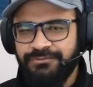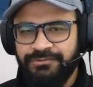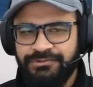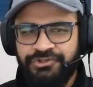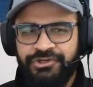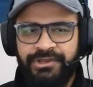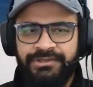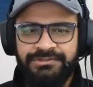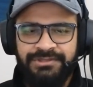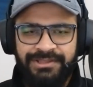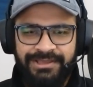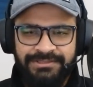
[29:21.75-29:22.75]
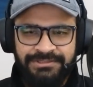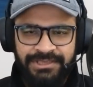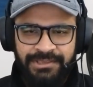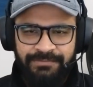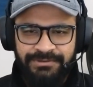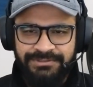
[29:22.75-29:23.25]
will change the
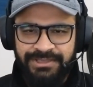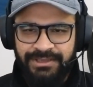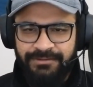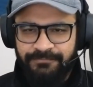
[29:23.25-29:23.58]
landscape is that